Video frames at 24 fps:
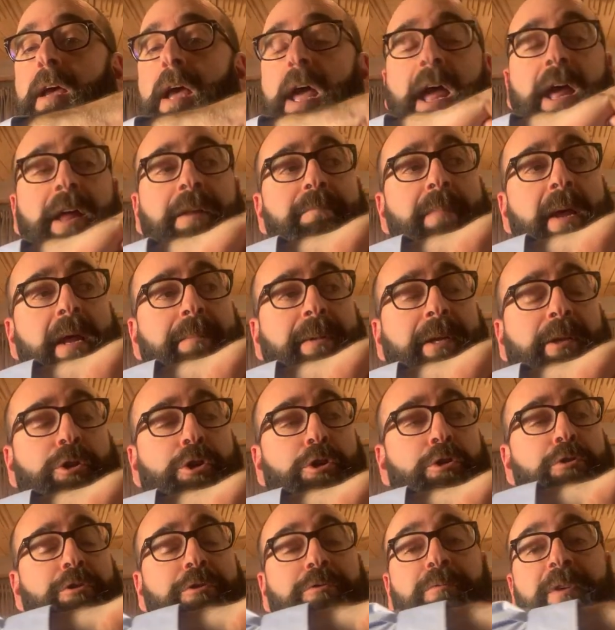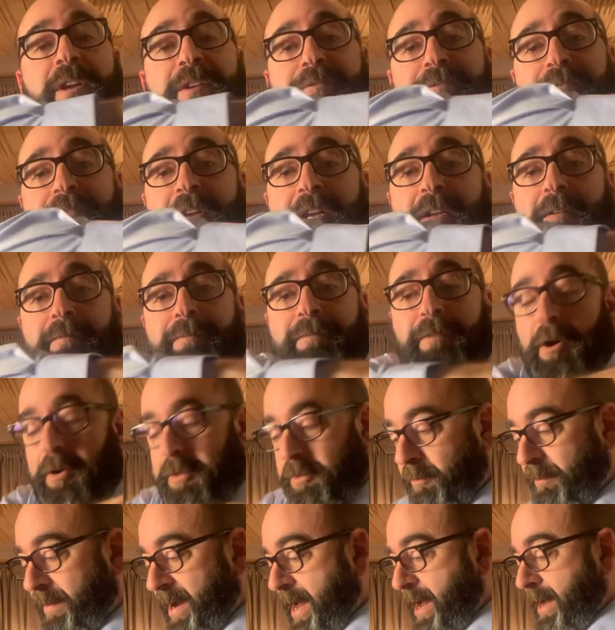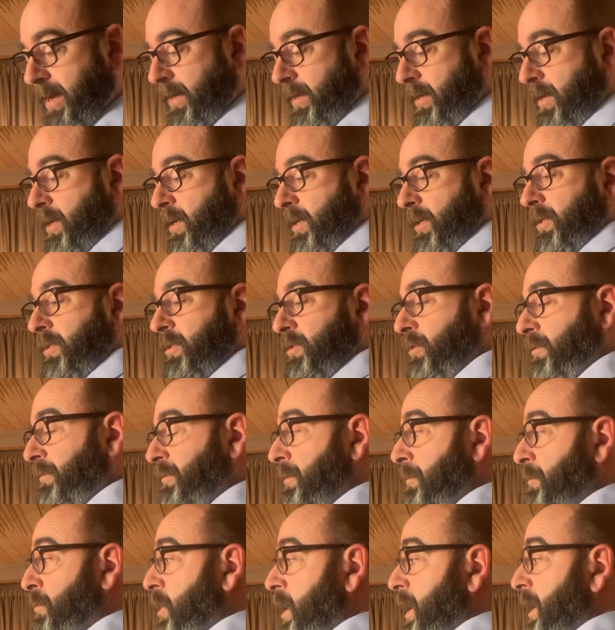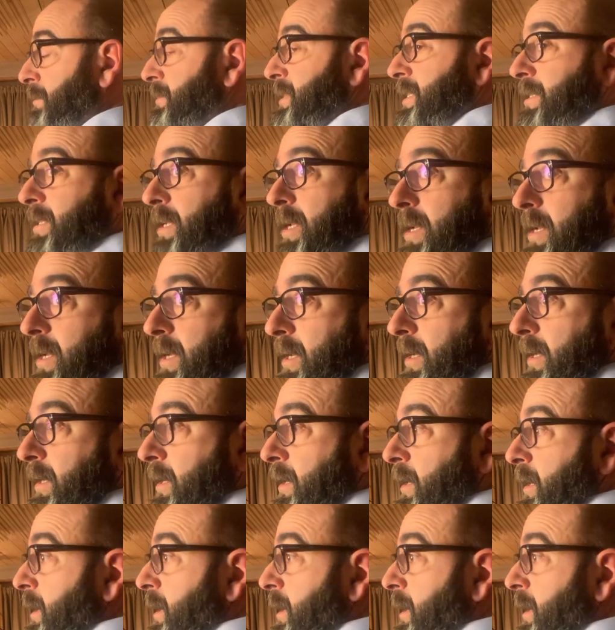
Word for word: and maybe two, three feet farther back. So from where I'm sitting,